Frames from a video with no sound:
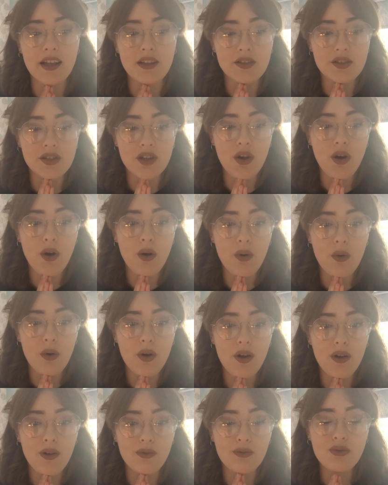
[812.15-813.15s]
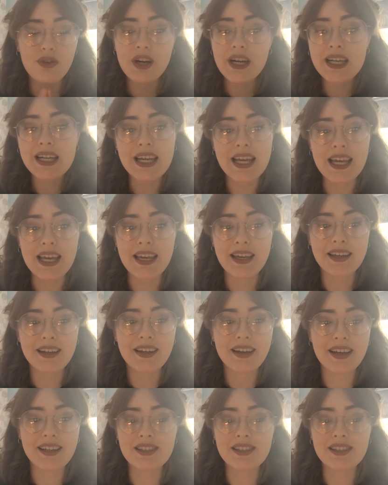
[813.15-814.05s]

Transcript: and so really,